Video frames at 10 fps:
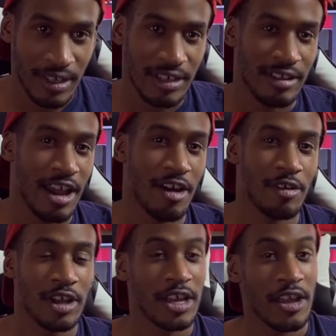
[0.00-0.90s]
Now,
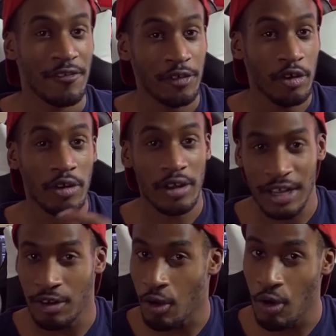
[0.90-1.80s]
if you're
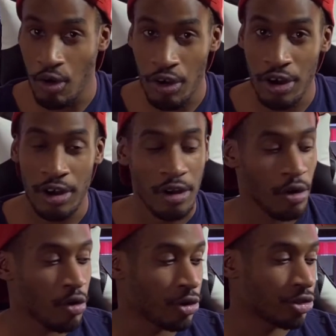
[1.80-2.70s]
into horror
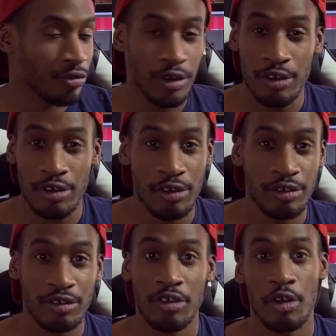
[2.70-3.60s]
or
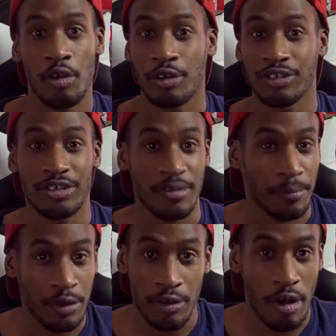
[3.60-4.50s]
thrills or just a
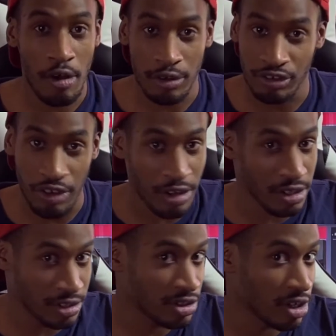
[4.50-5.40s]
pure old adrenaline
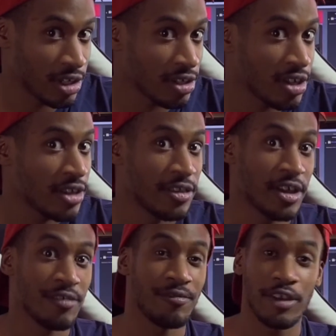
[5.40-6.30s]
junkie,
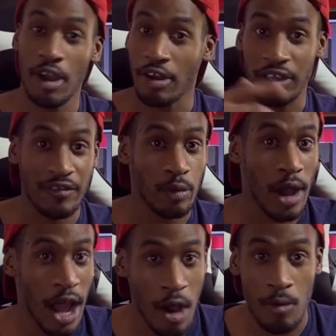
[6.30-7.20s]
then VR will give you
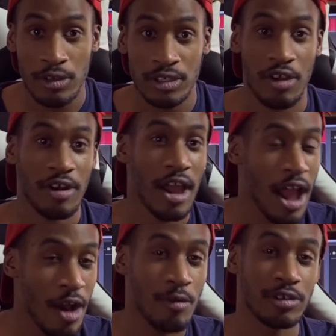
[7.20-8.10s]
hours on
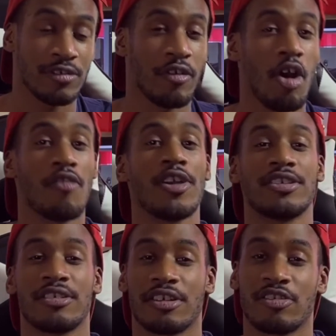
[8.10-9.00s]
hours of heart
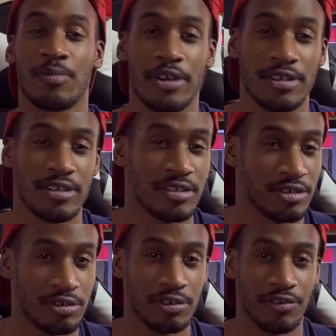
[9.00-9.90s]
racing experiences to
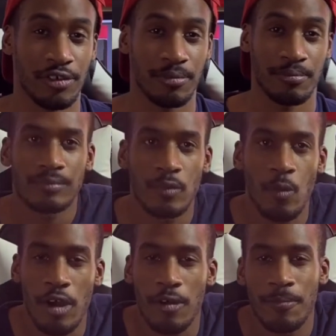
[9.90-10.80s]
choose from.
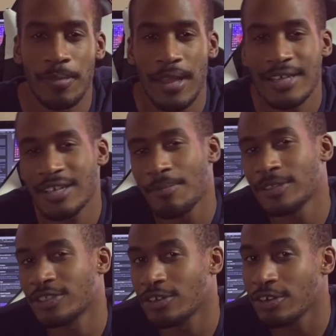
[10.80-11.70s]
Well, as I
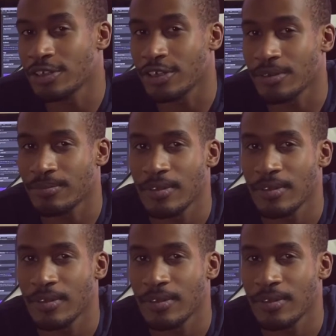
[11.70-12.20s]
mentioned earlier,